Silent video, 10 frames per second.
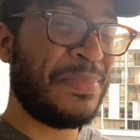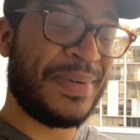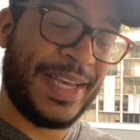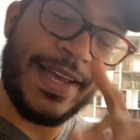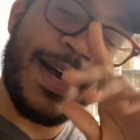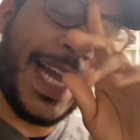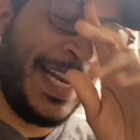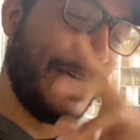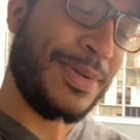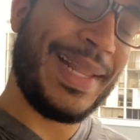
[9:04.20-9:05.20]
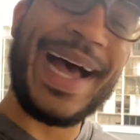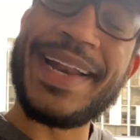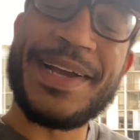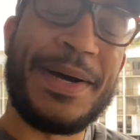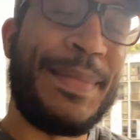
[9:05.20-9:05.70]
But I ain't even gonna lie
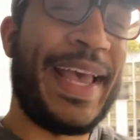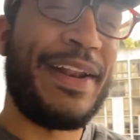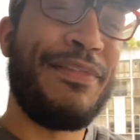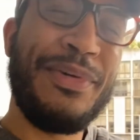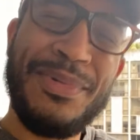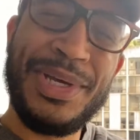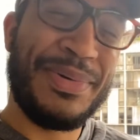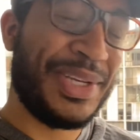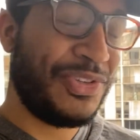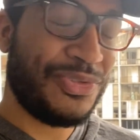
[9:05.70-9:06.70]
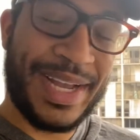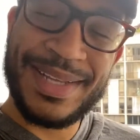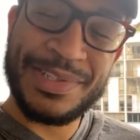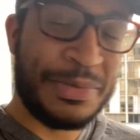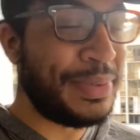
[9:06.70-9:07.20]
to y'all, man. If Julio gets
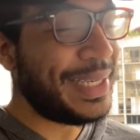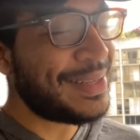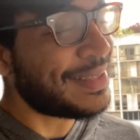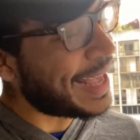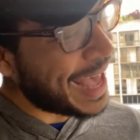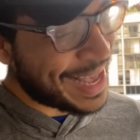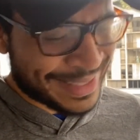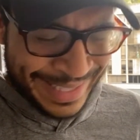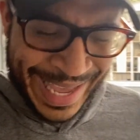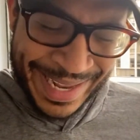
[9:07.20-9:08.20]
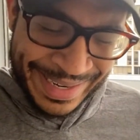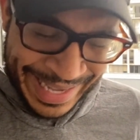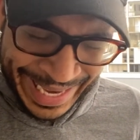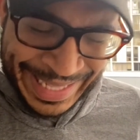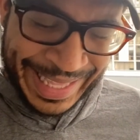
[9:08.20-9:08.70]
traded, it's gonna be a sad
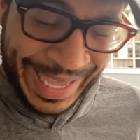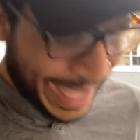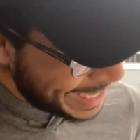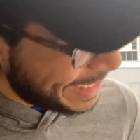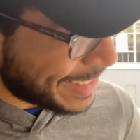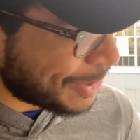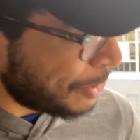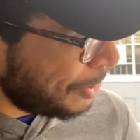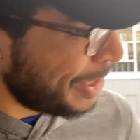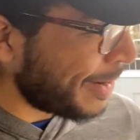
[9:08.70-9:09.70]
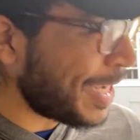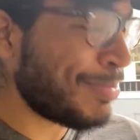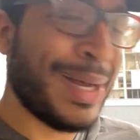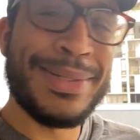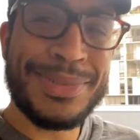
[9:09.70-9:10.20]
day in the A. Because Julio, that's
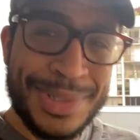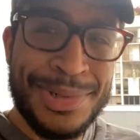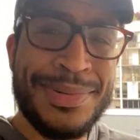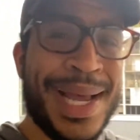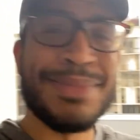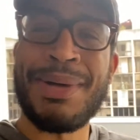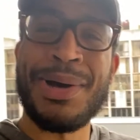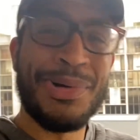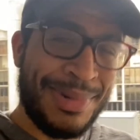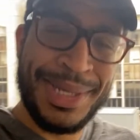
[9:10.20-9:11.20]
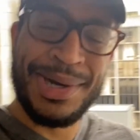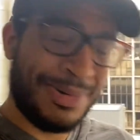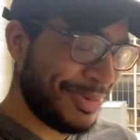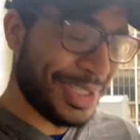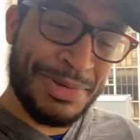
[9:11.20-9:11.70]
my dude. That's my Julio. I
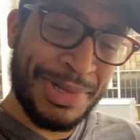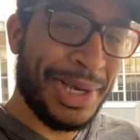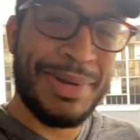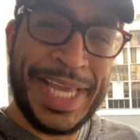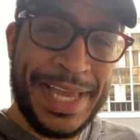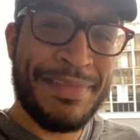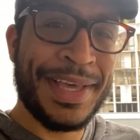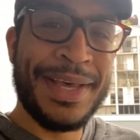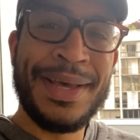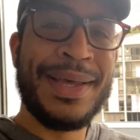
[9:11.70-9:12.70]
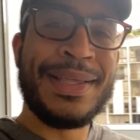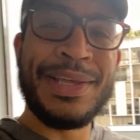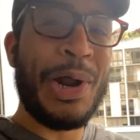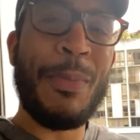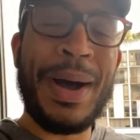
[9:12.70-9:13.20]
don't see Julio leave.
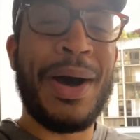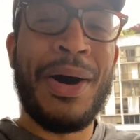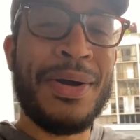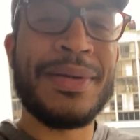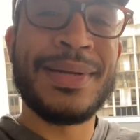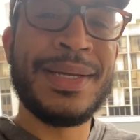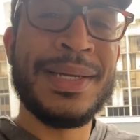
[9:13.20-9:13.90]
You know, my heart,